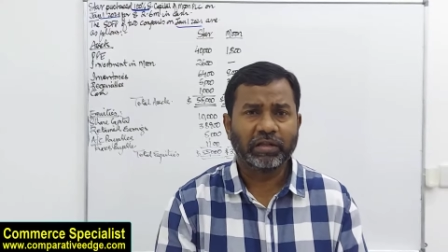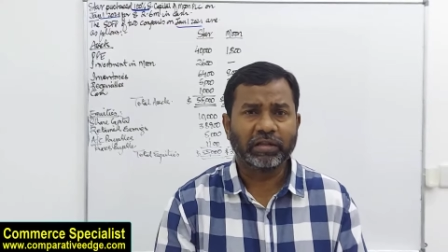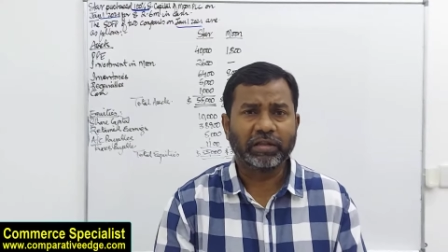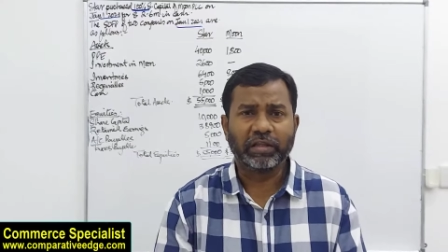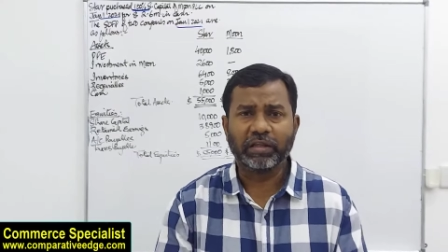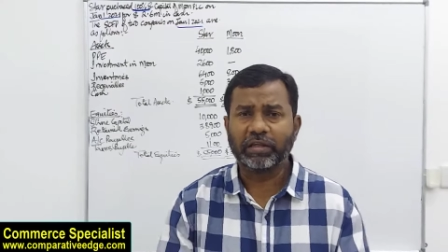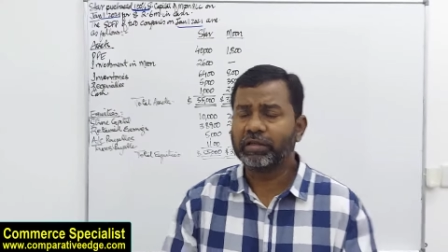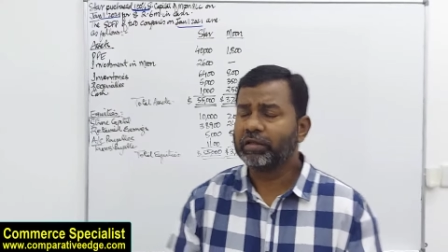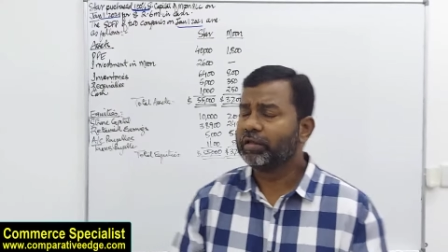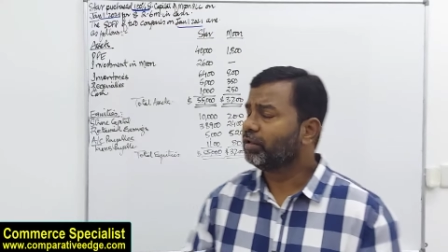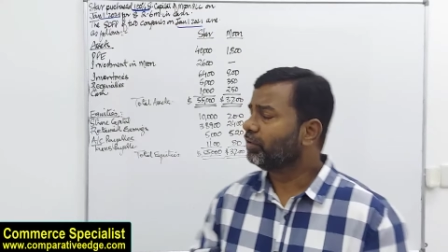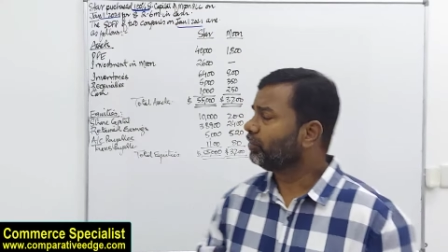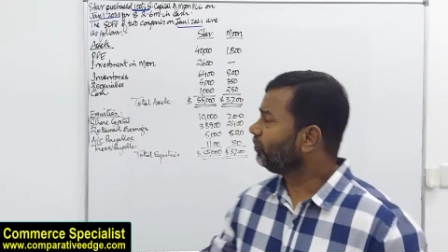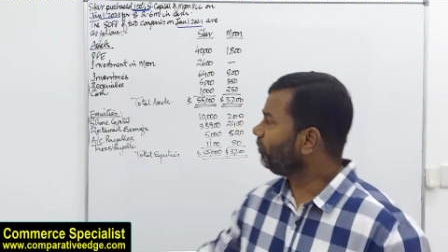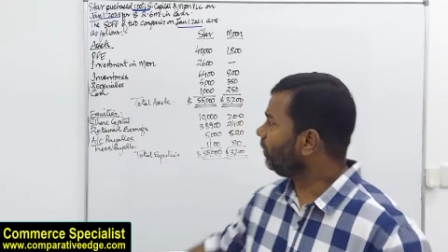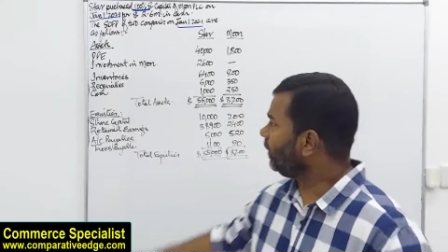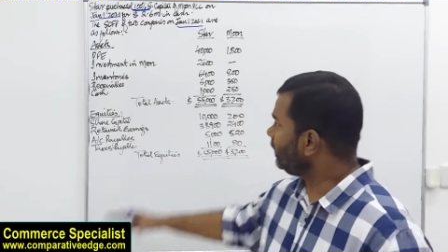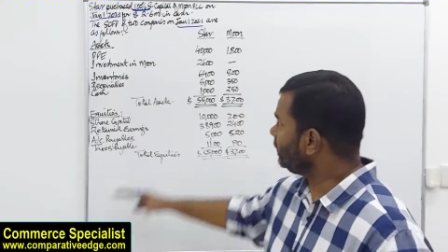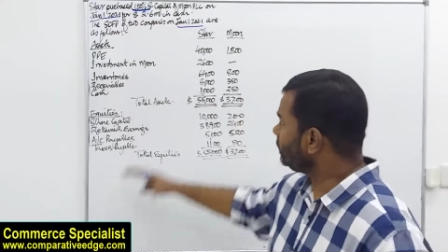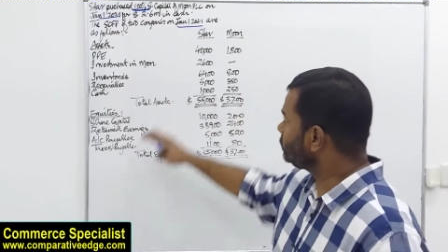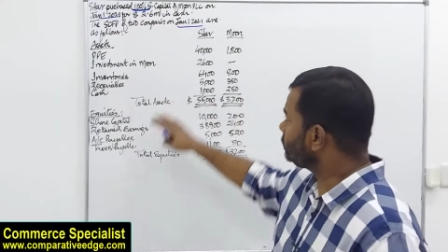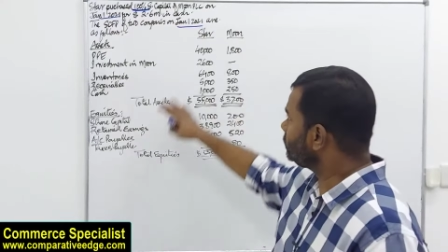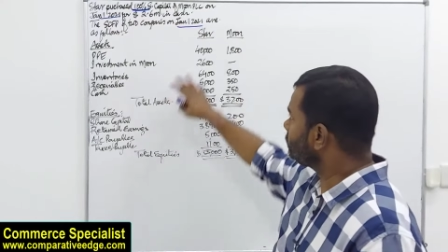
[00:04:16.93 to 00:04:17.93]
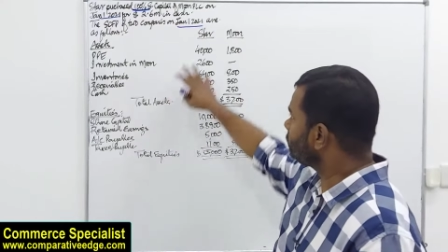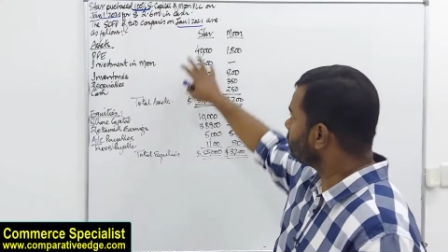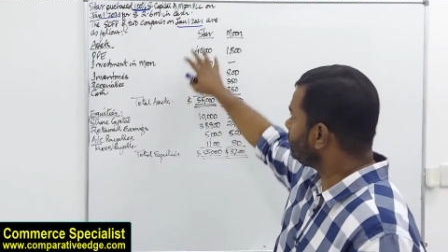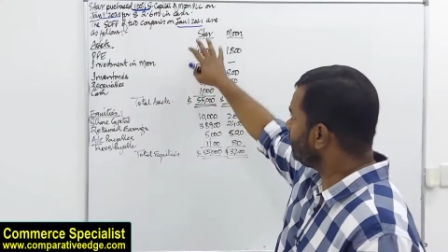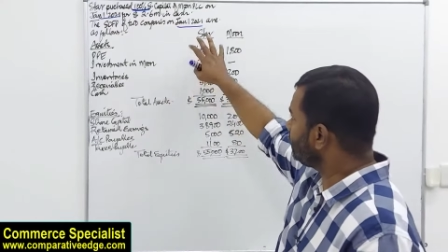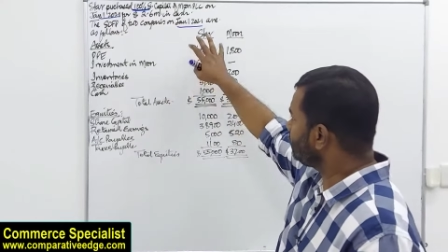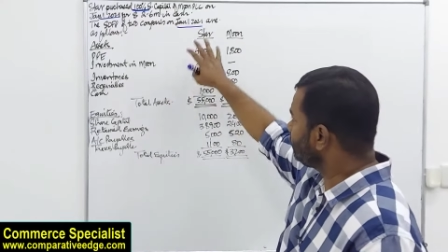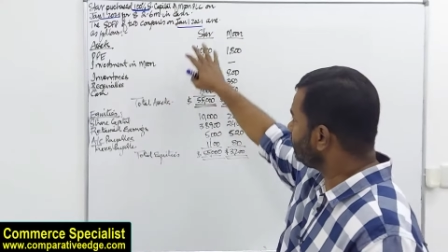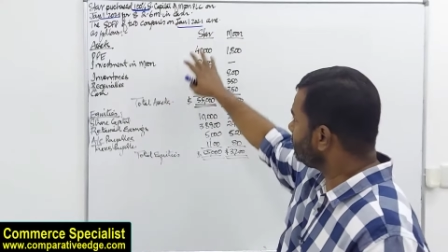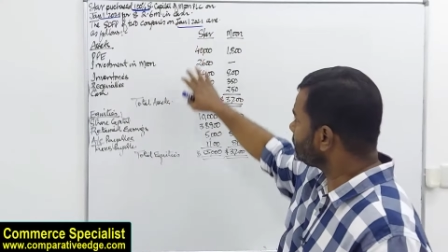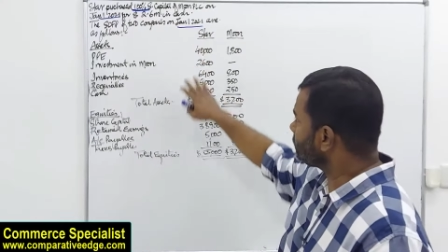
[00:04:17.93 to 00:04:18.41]
the financial
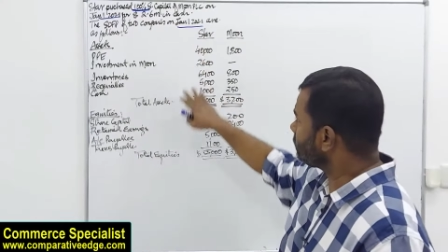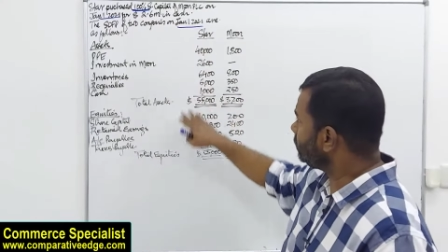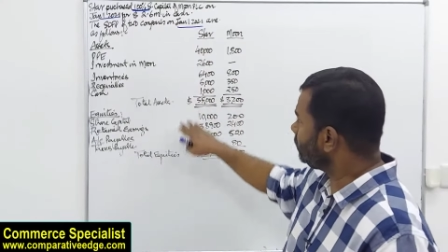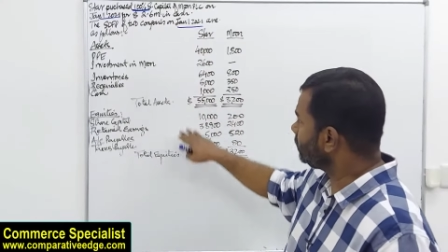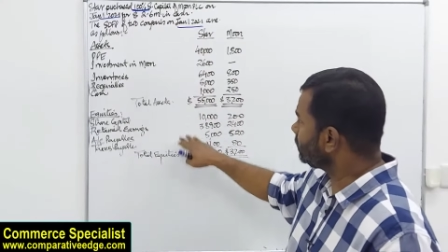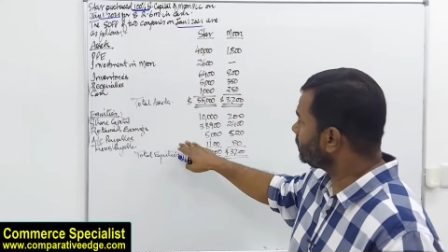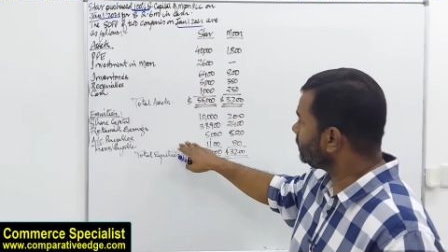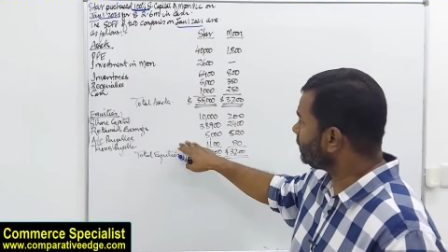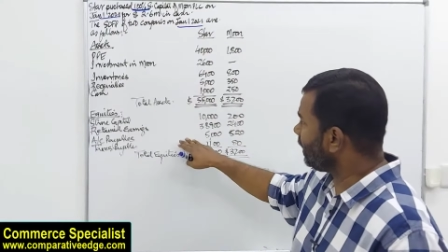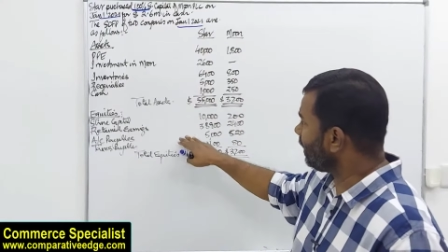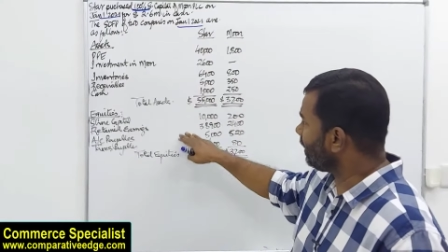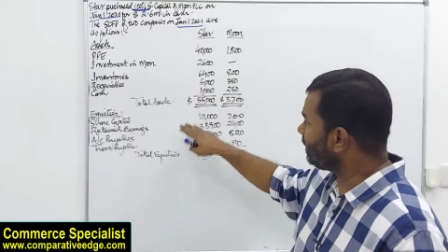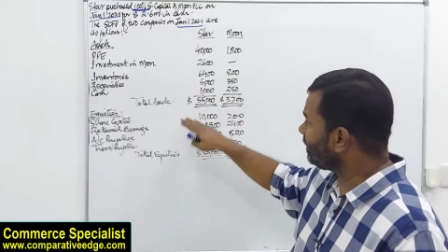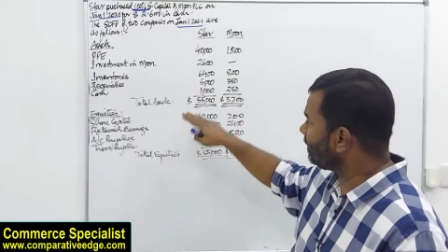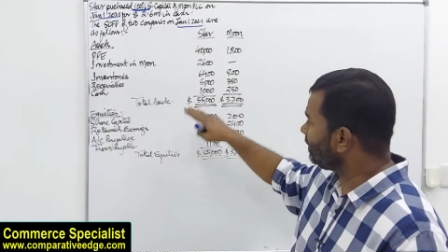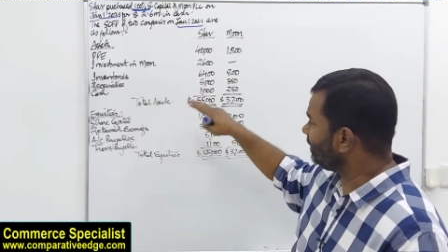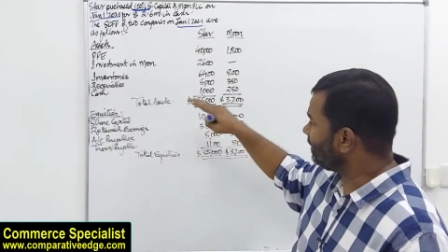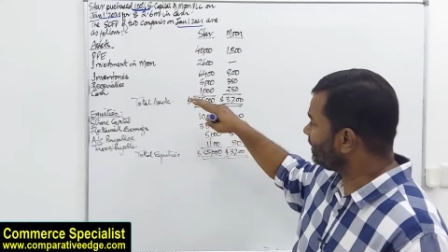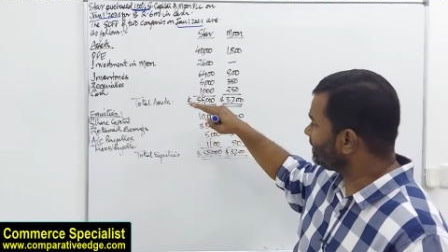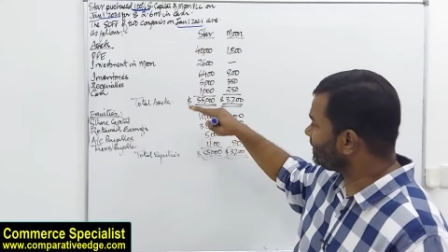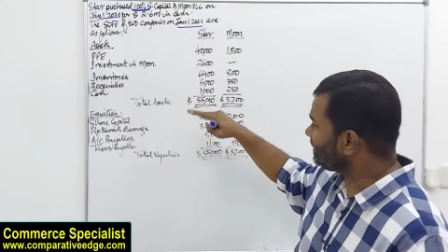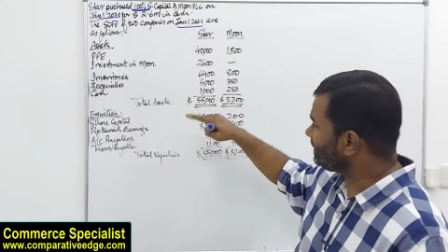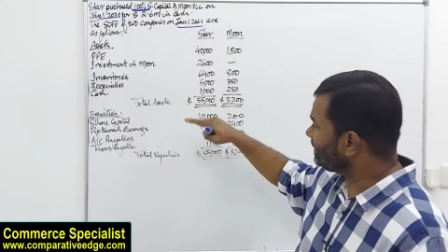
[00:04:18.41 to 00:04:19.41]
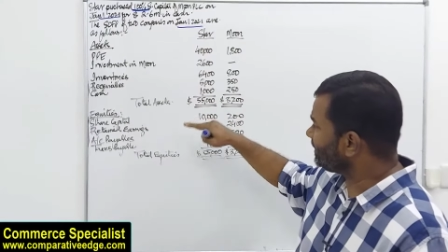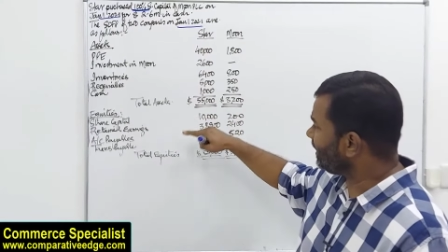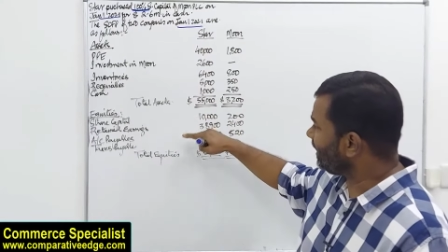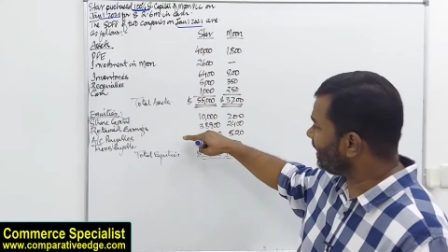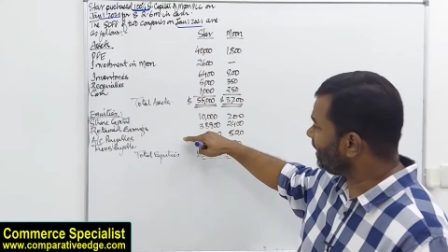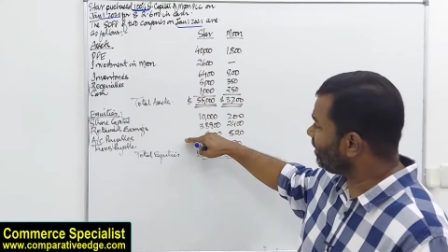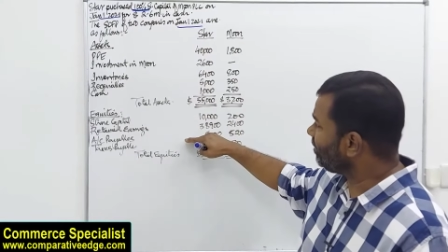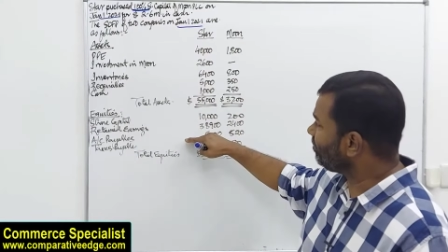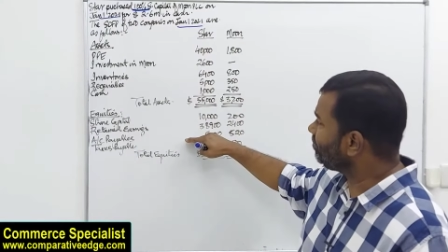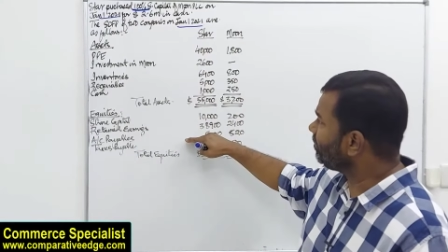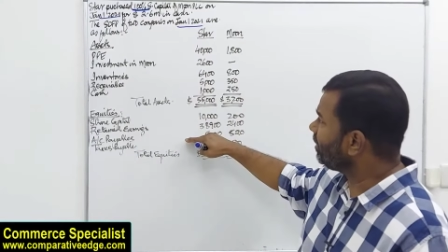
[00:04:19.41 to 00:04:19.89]
statements looks at the
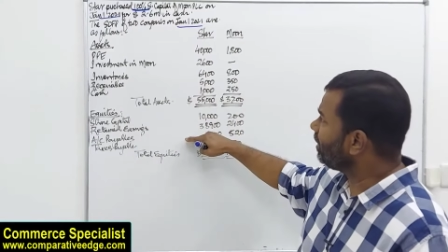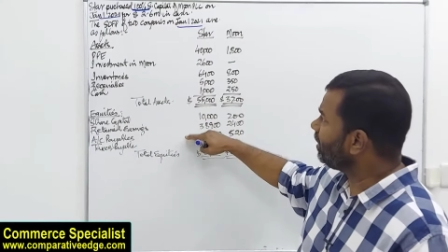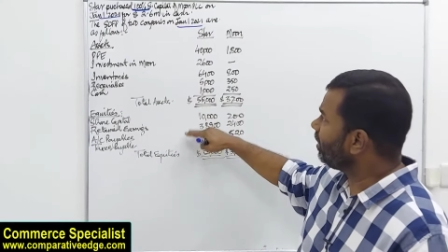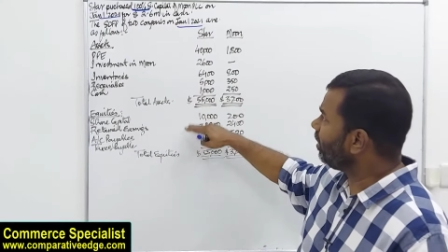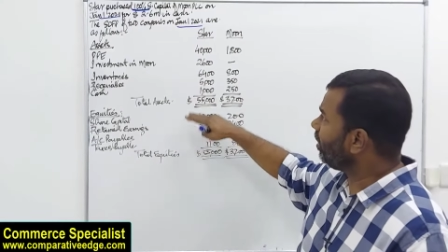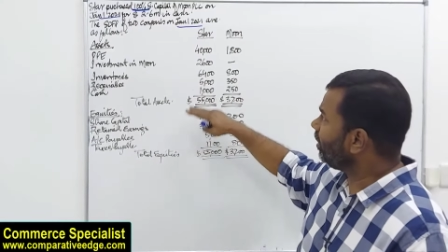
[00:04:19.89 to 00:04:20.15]
same